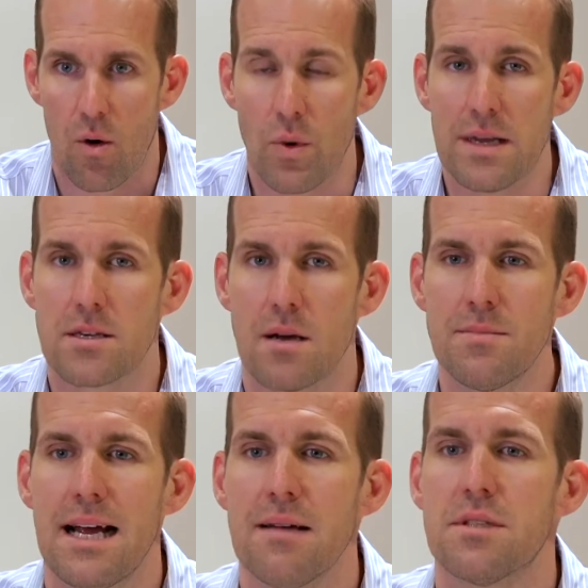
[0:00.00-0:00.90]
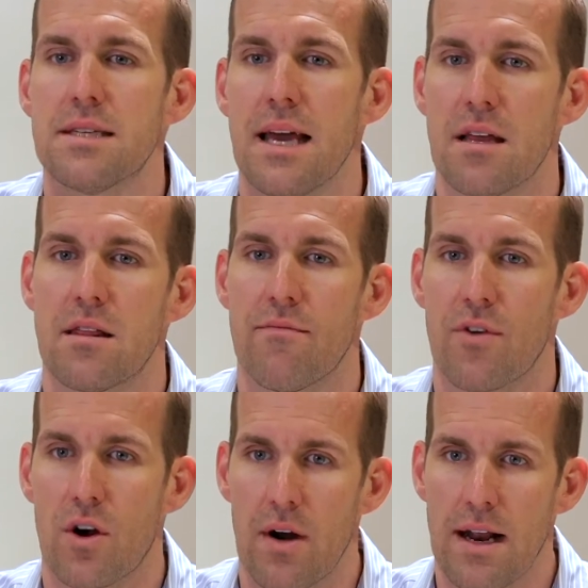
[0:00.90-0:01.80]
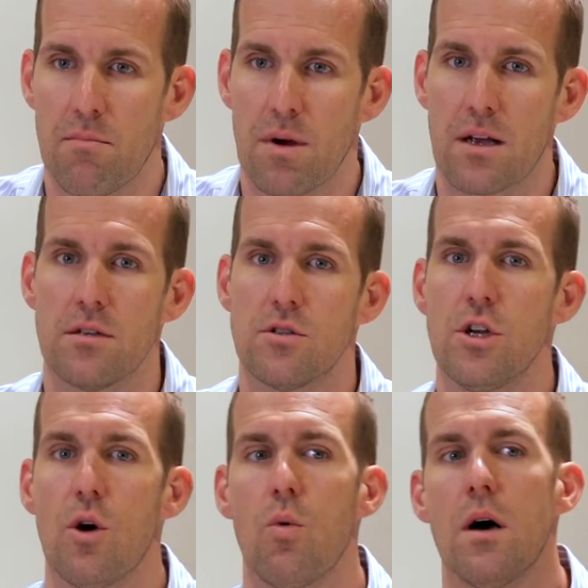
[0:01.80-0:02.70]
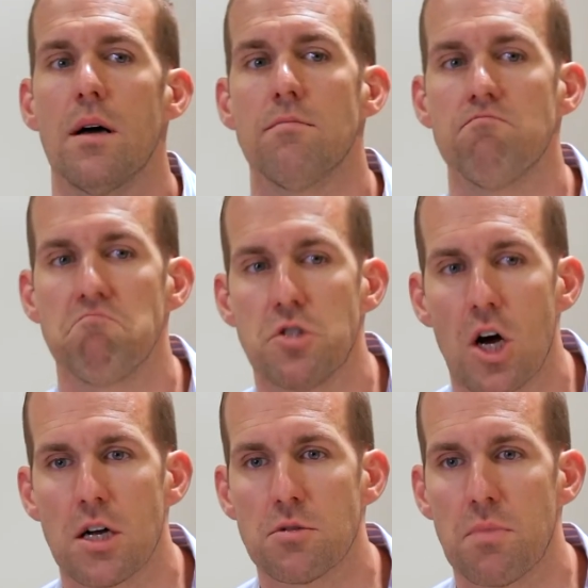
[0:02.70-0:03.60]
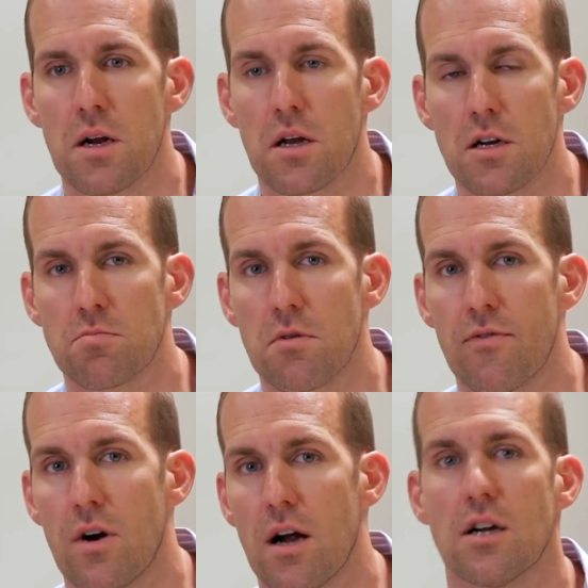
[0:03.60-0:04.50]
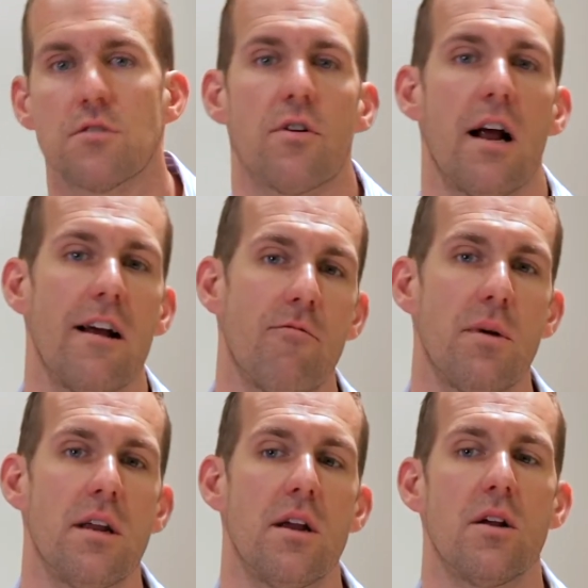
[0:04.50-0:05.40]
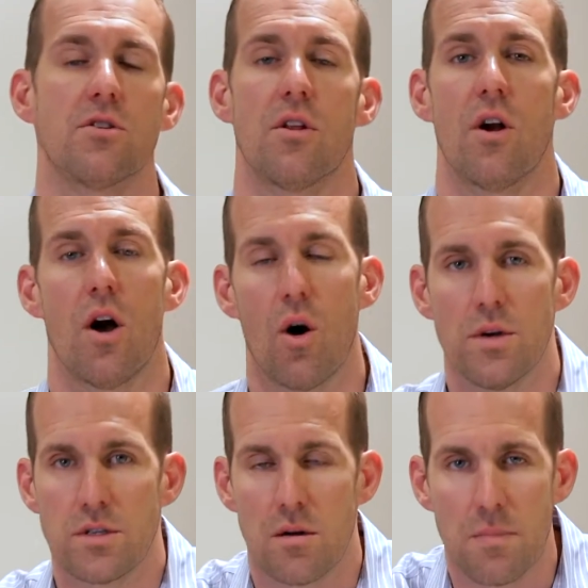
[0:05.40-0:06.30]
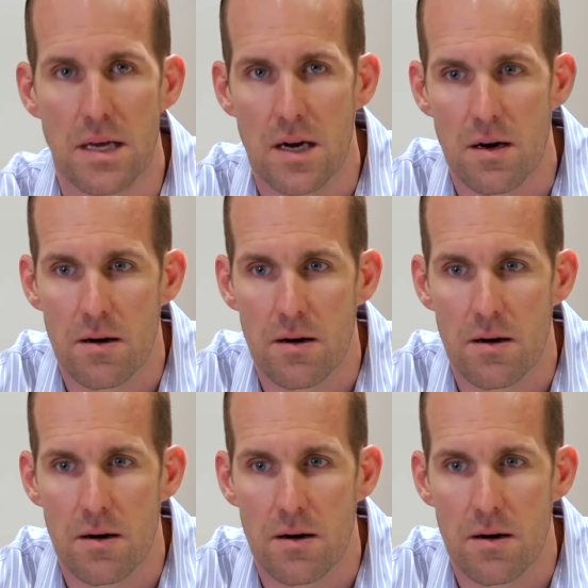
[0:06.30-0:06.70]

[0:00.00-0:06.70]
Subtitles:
We sometimes take them for granted because, you know what, John's been a customer for ours for however many years and they're always going to be there.